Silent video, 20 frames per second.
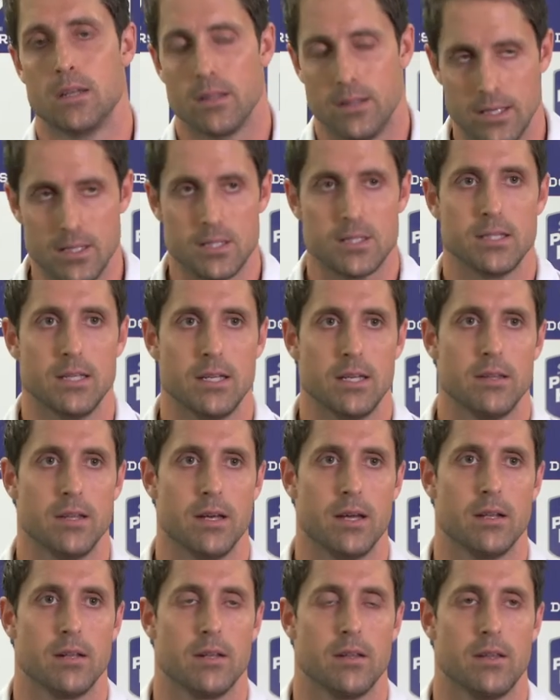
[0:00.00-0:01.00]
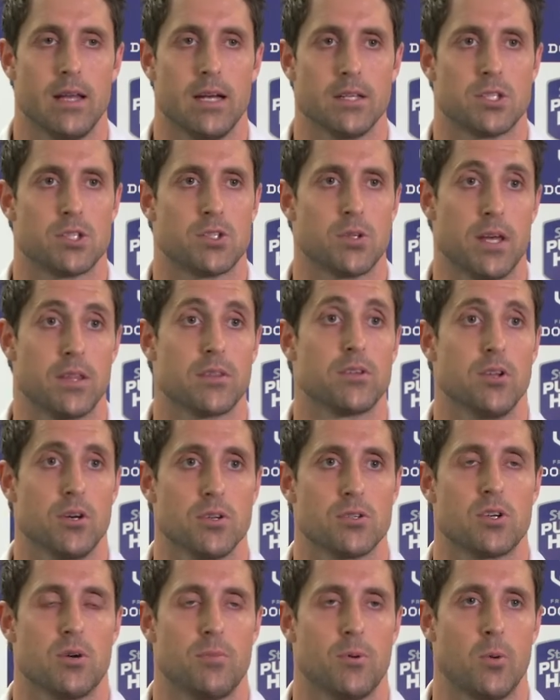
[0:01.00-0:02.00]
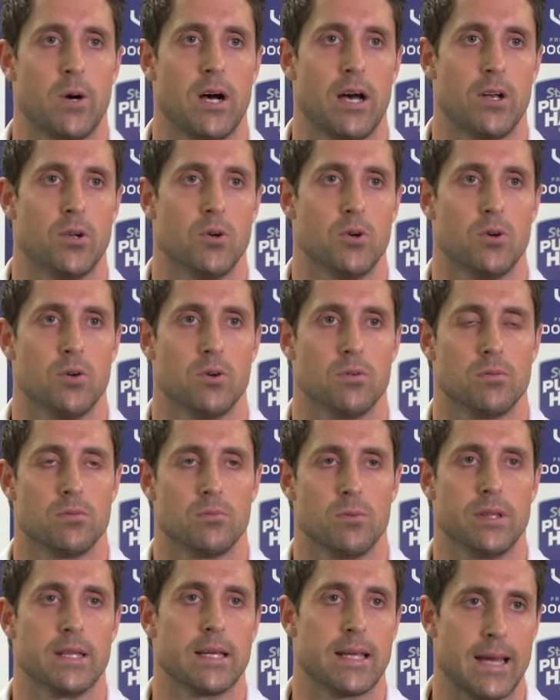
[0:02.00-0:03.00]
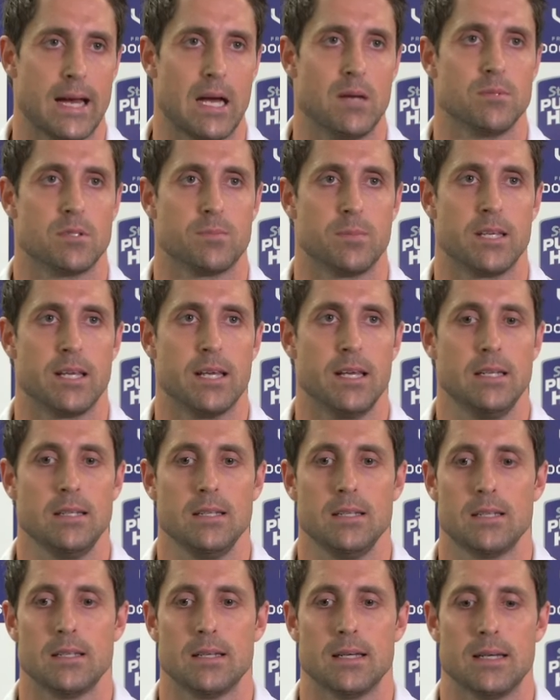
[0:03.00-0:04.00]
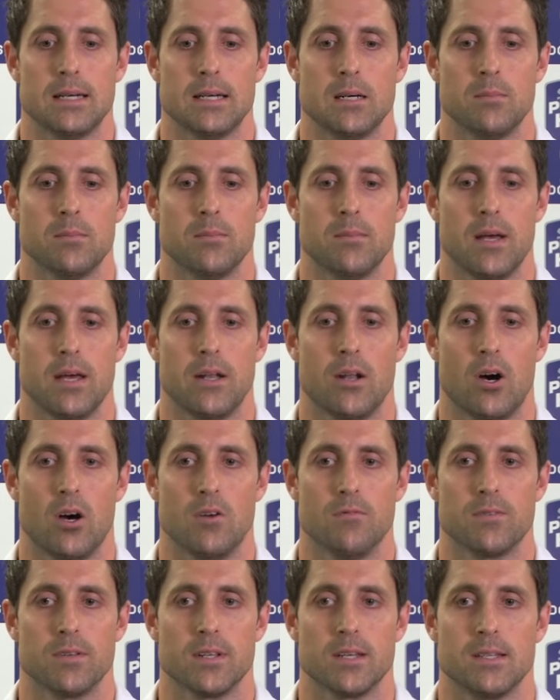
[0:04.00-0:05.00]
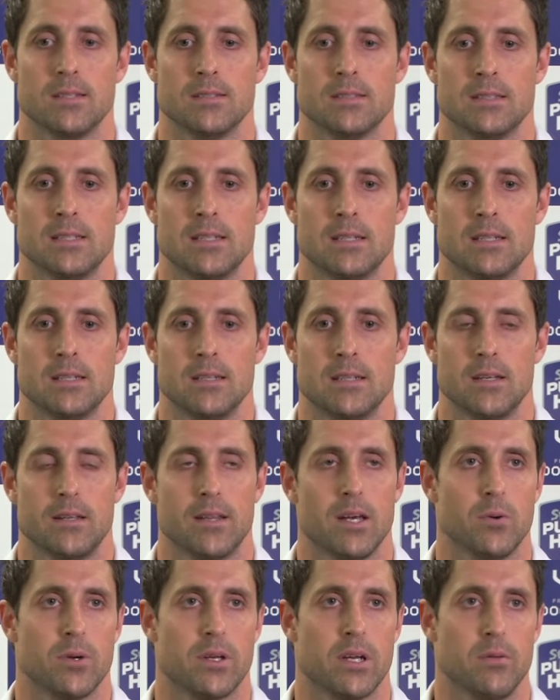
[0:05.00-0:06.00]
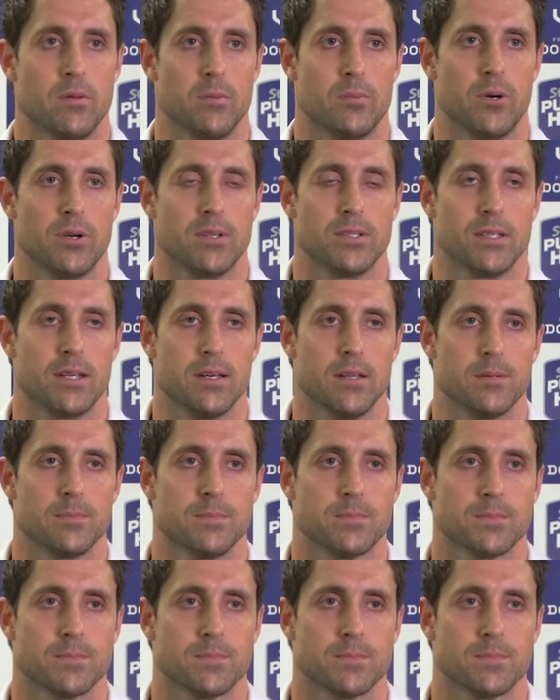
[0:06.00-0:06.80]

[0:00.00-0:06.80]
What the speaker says: this year that strength not drop away at all when the games begin, and hopefully... Yeah, that will keep the body together.